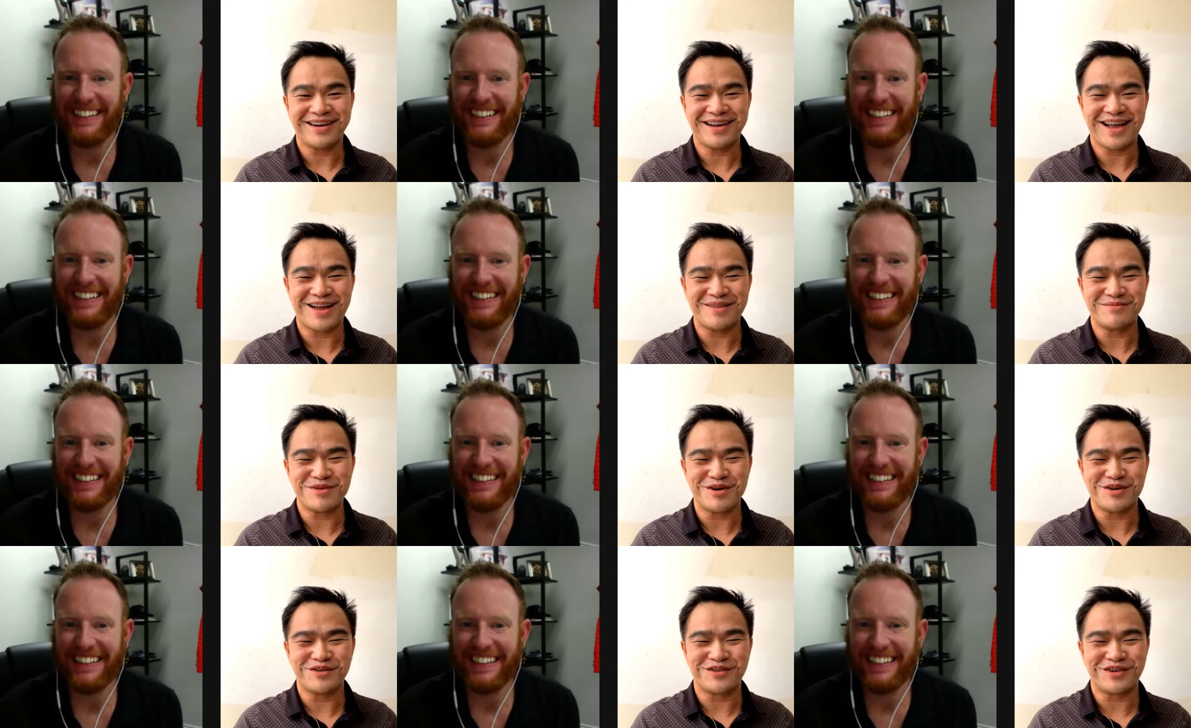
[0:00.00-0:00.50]

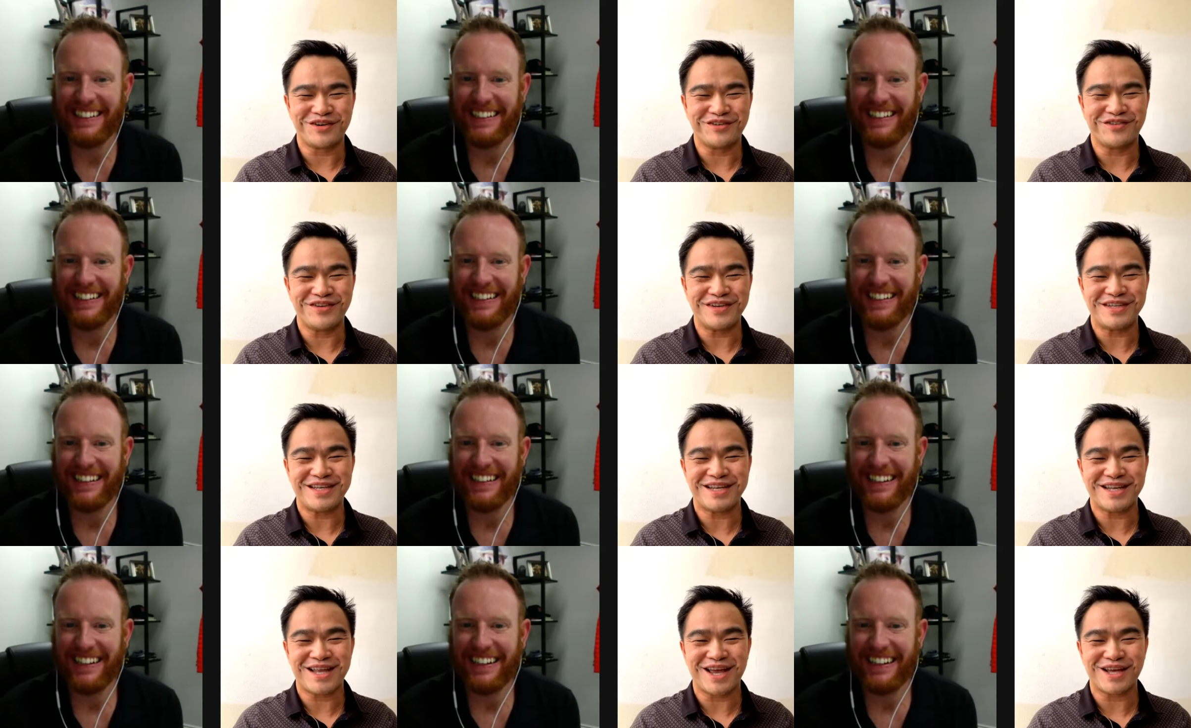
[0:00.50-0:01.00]
Speaker 1: come over
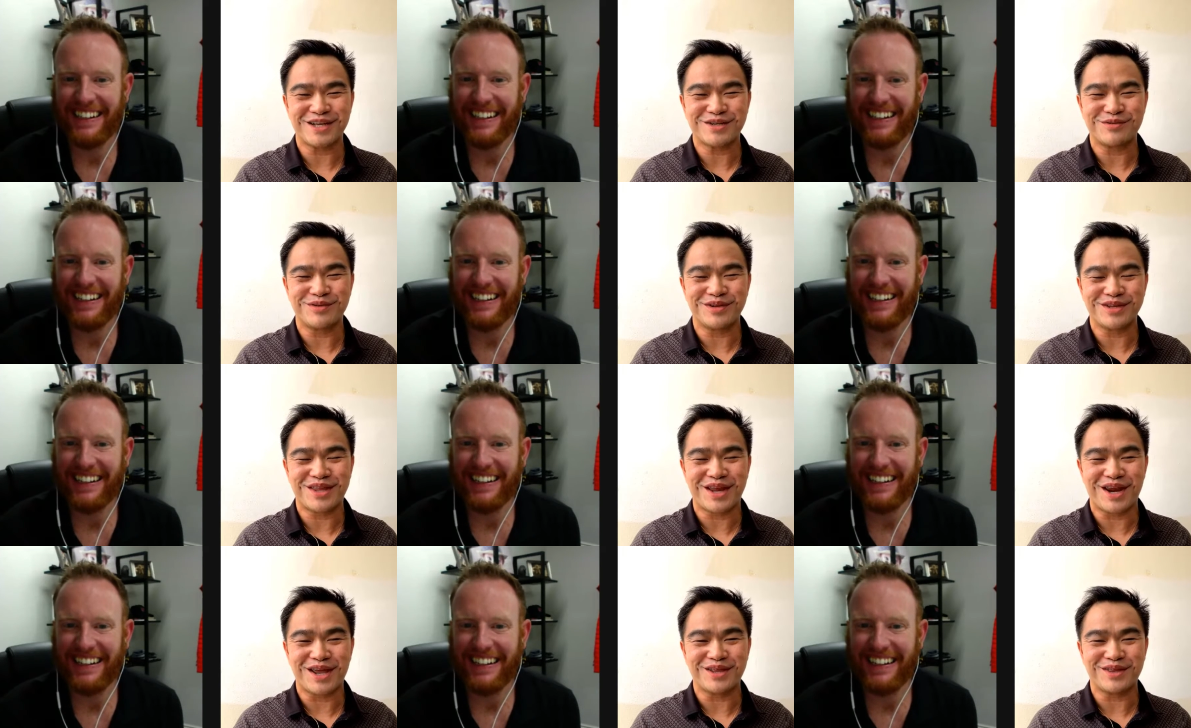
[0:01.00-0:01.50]
visit us
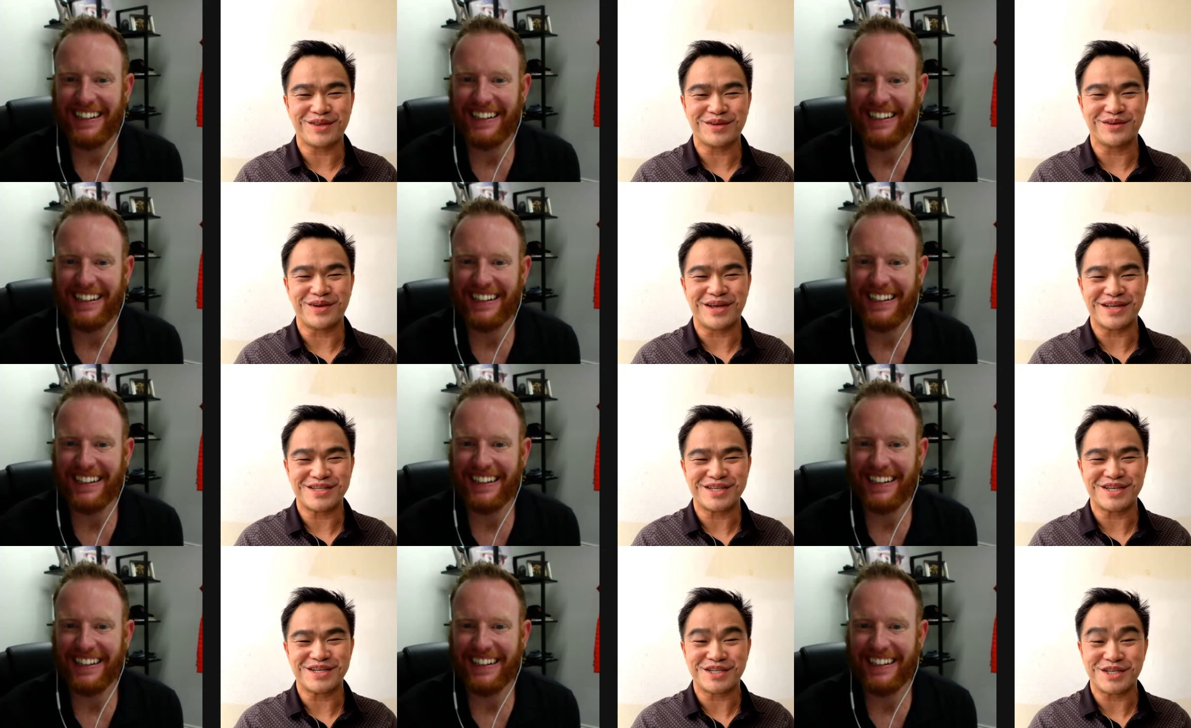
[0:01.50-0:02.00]
we'll try
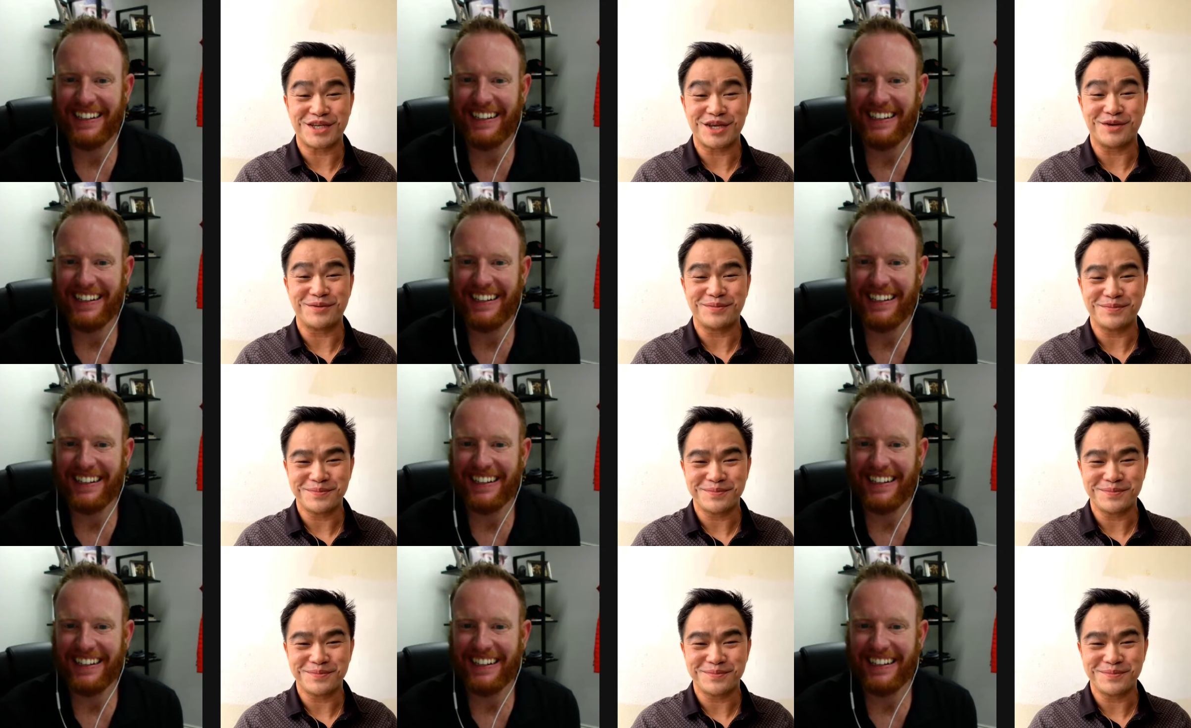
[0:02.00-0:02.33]
to assist you